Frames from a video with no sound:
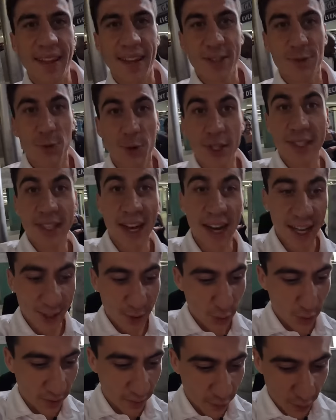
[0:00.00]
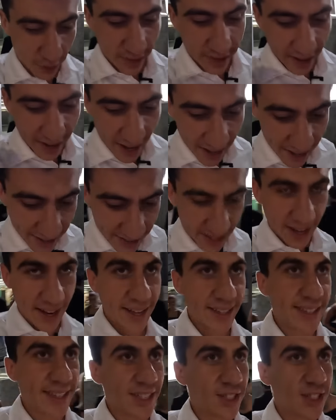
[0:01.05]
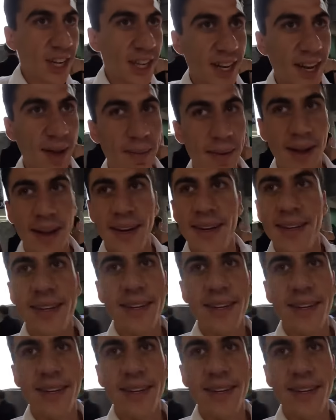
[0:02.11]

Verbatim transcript: That was the last one for the night, ladies and gentlemen.